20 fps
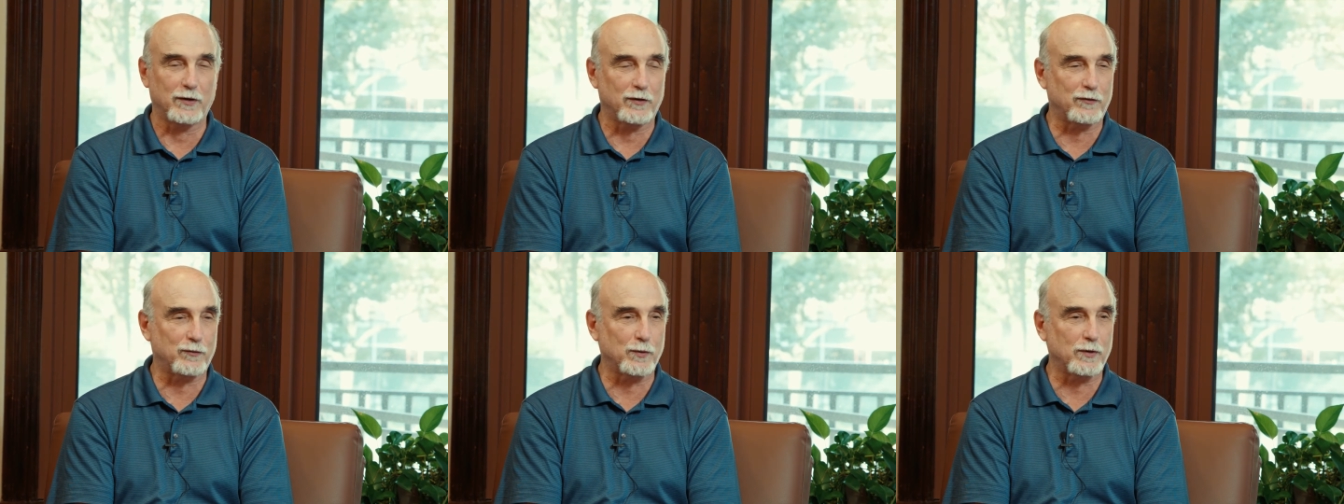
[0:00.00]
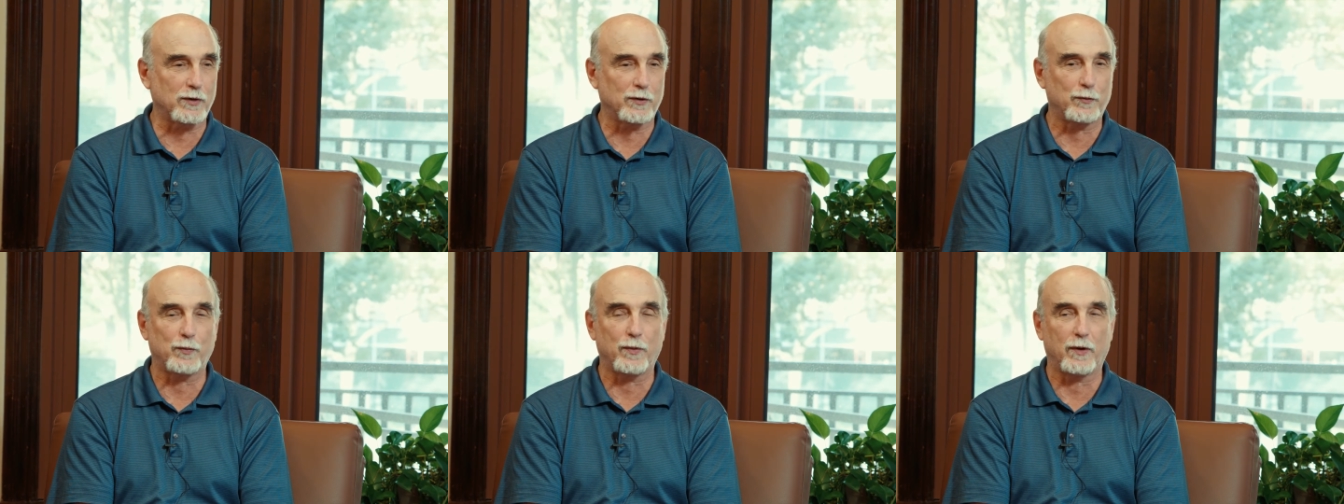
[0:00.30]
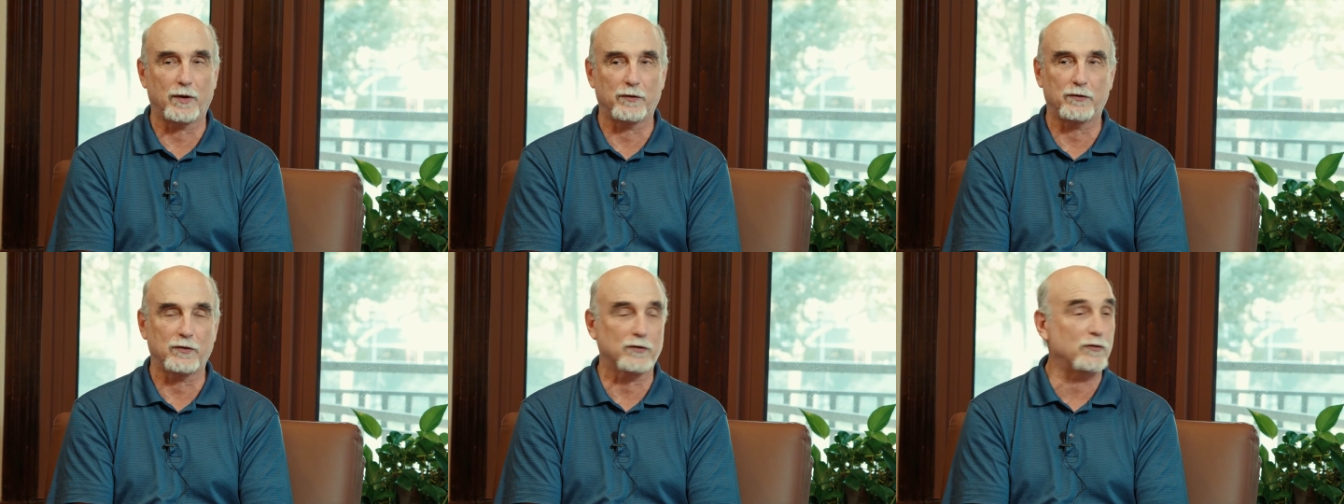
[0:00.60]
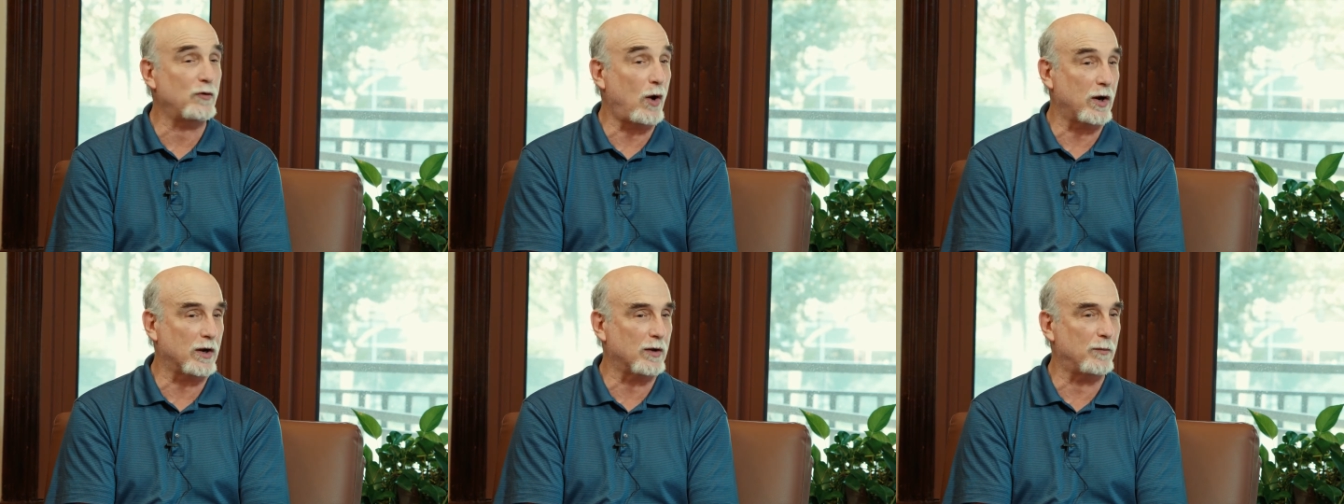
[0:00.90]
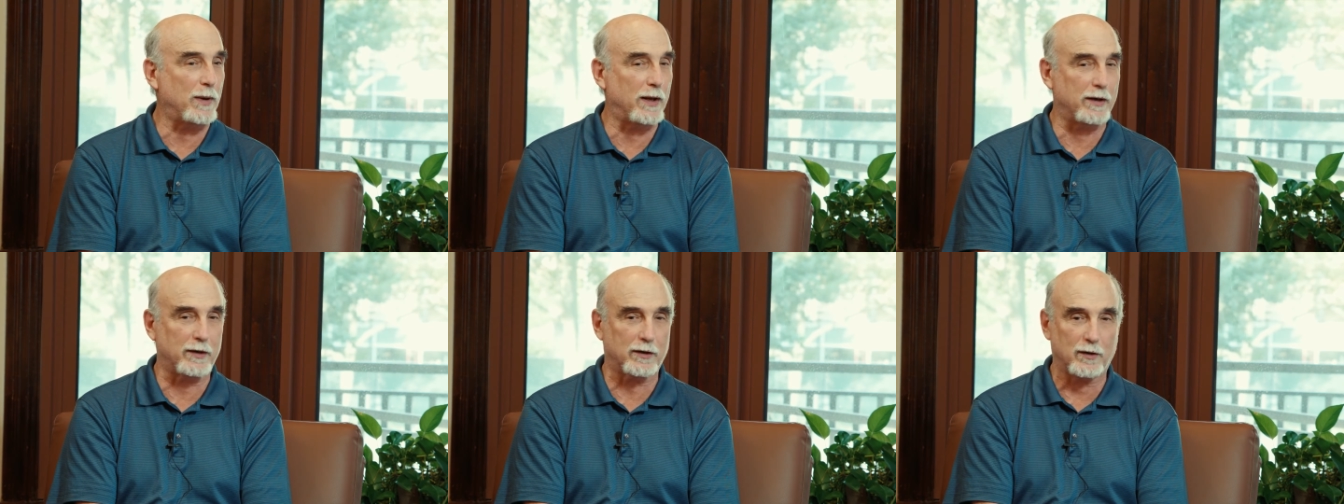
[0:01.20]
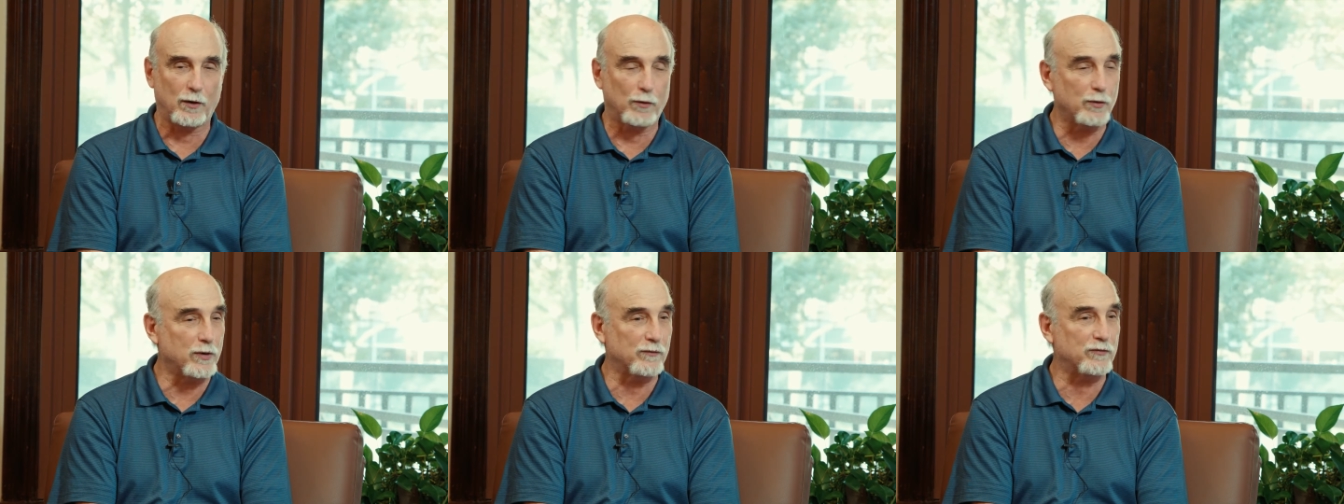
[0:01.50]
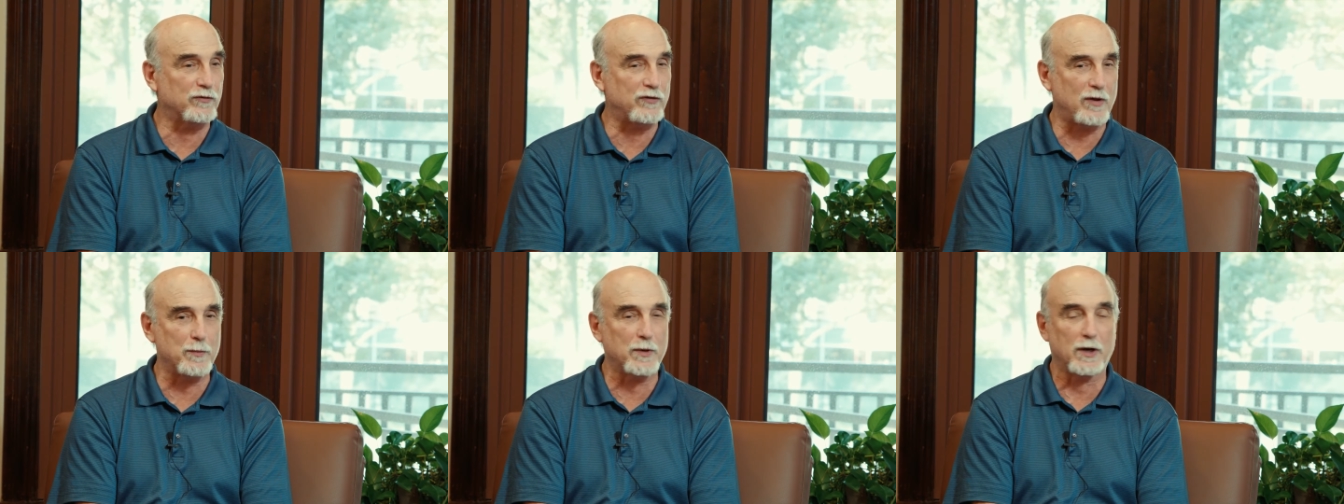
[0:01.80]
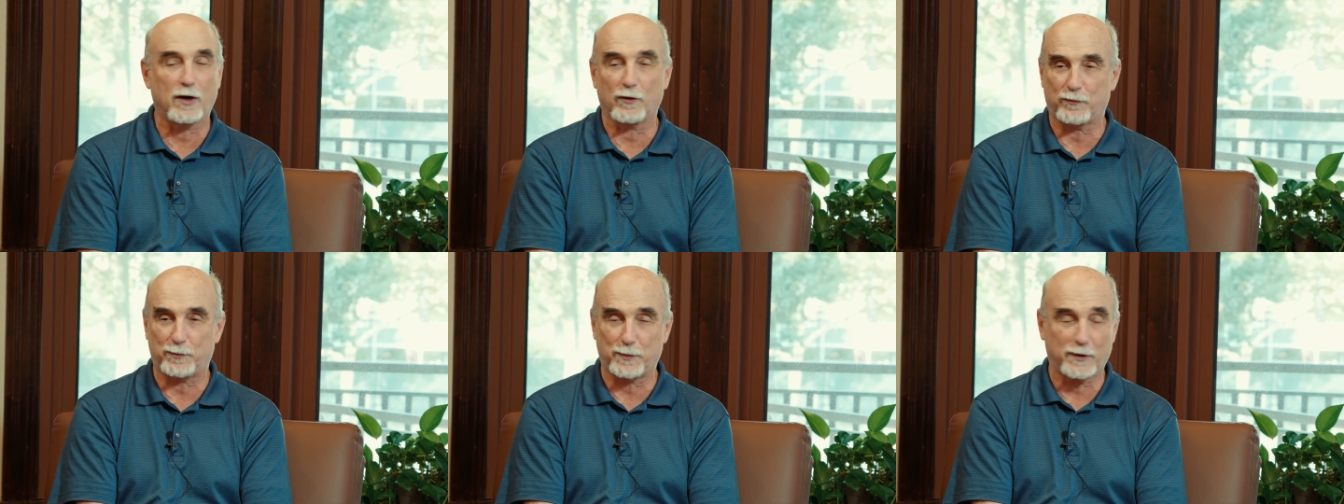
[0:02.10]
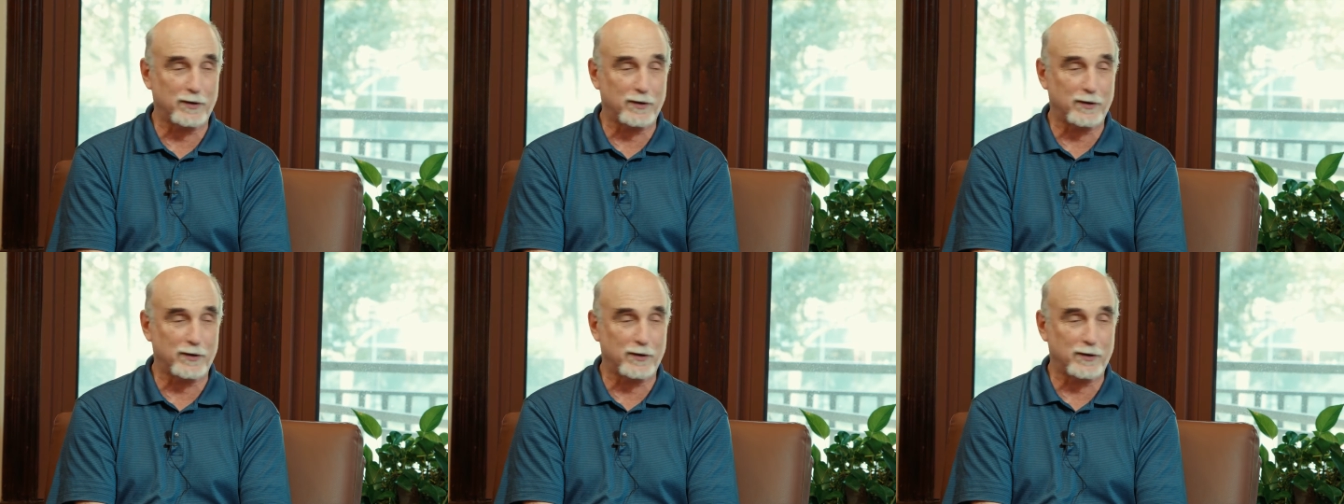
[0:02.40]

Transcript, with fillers: and it's really fun to talk about it, go give seminars,